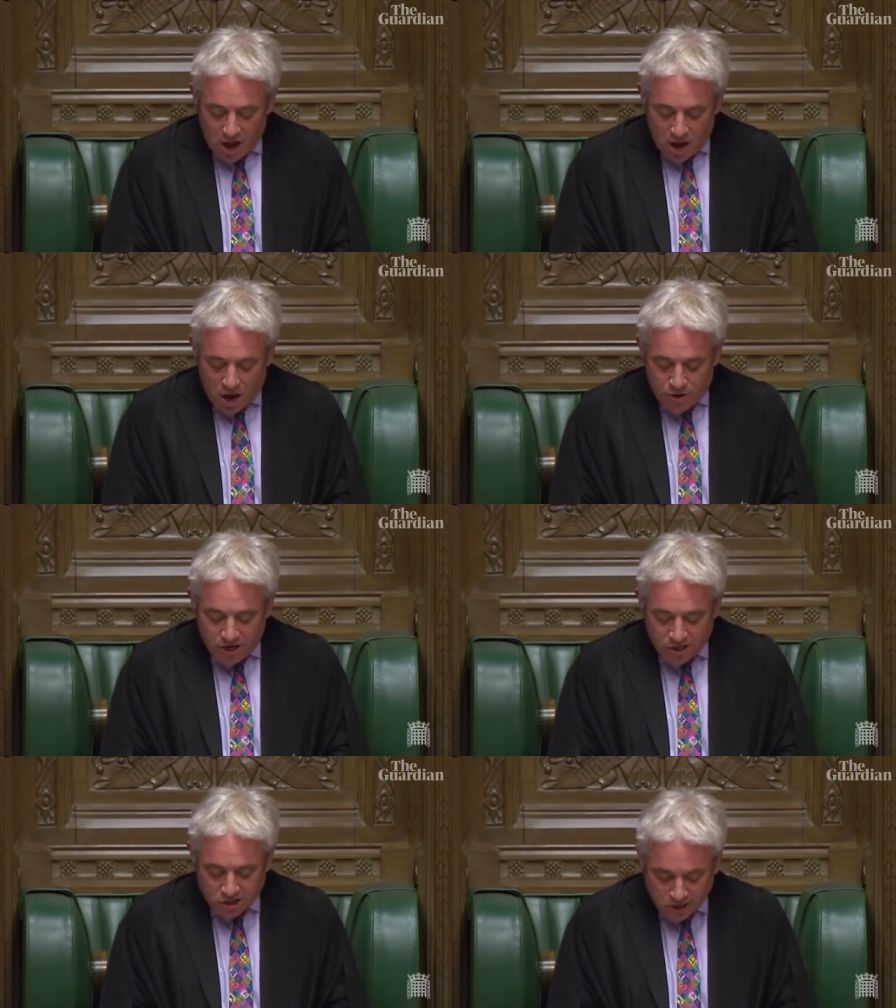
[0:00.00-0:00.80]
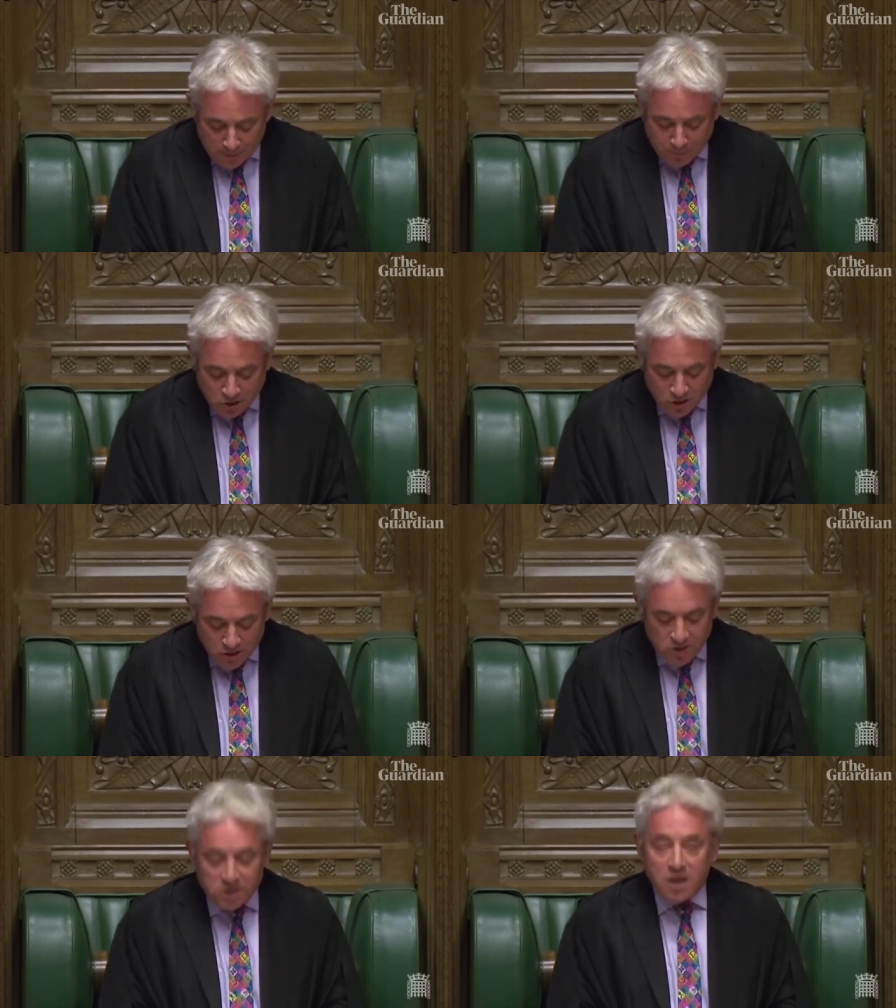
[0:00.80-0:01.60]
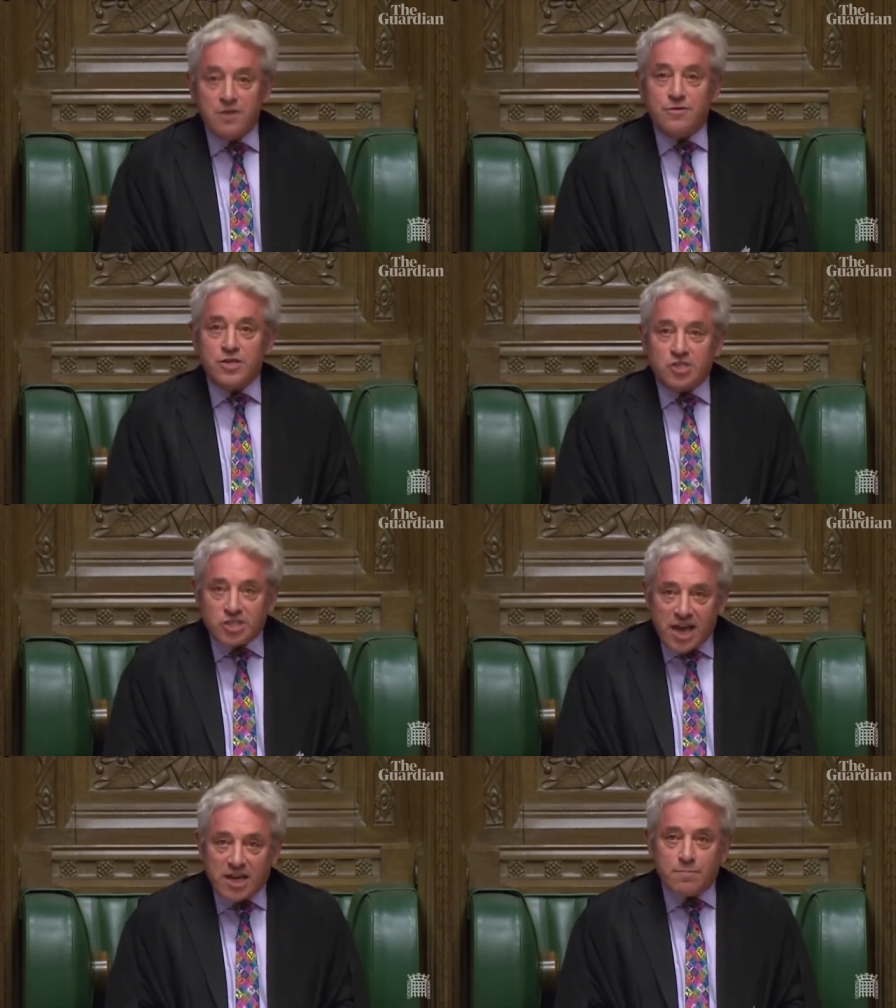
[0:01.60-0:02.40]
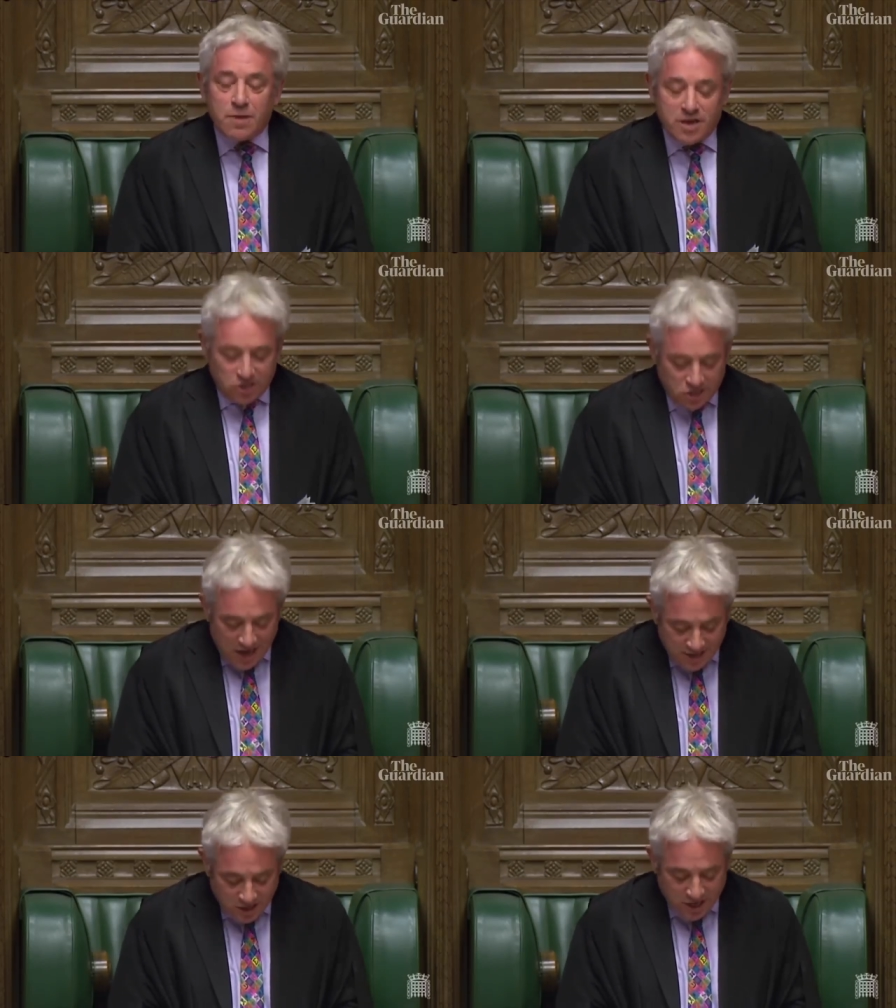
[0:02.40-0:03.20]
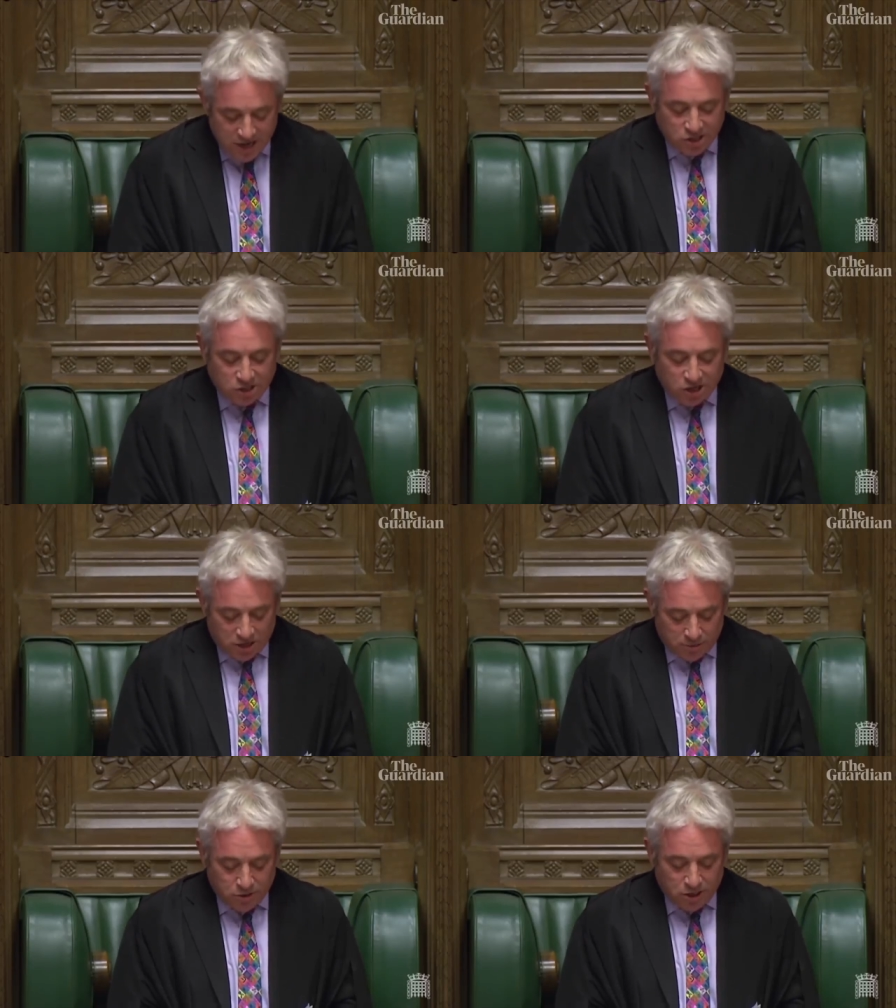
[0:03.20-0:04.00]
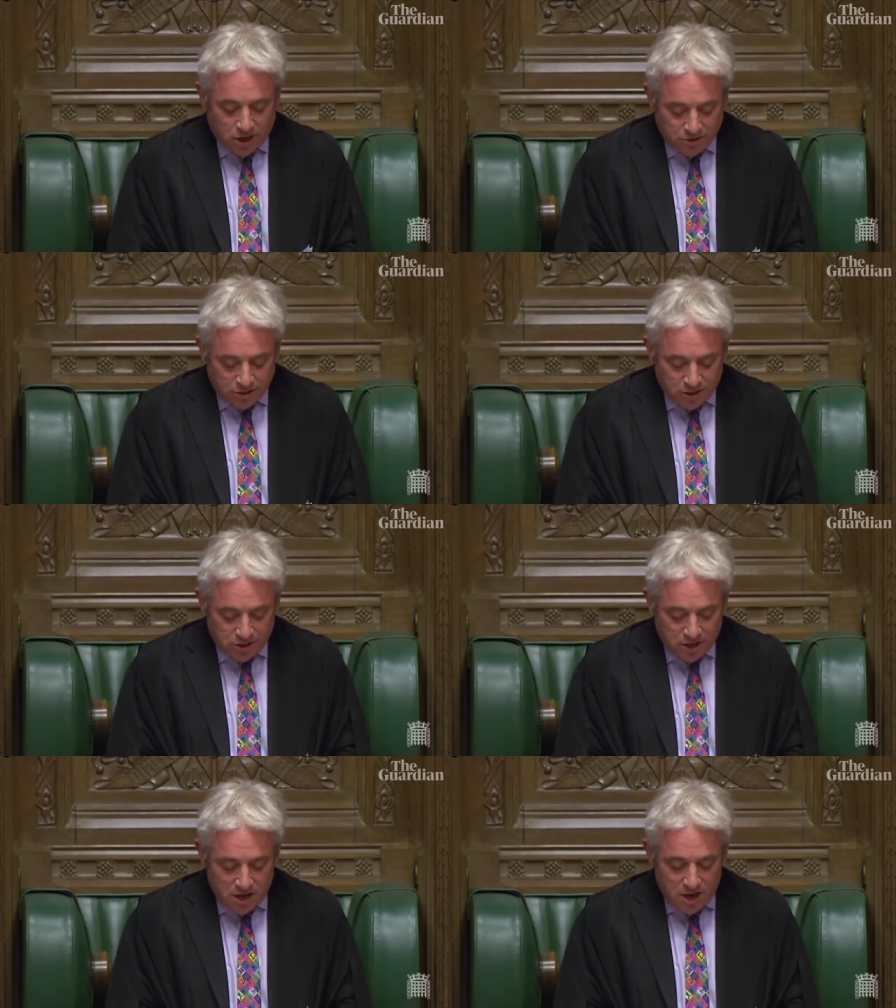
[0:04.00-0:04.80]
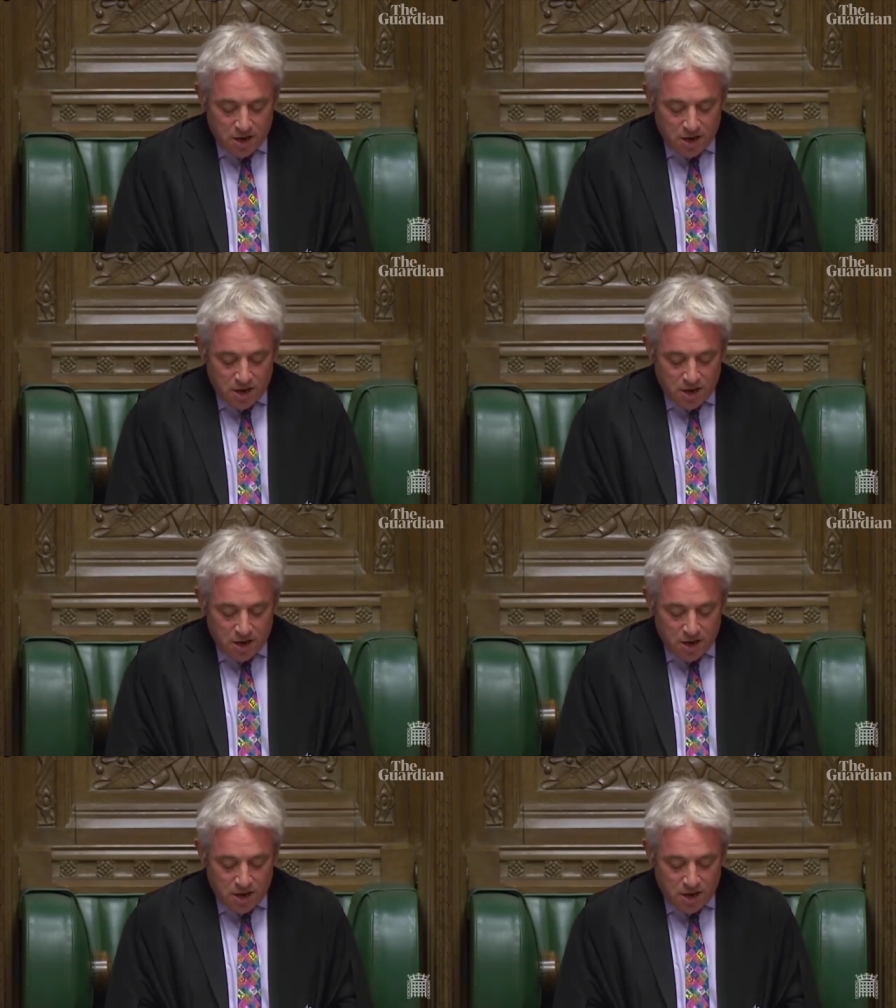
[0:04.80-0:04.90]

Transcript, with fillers: are in substance the same as Saturday's circumstances.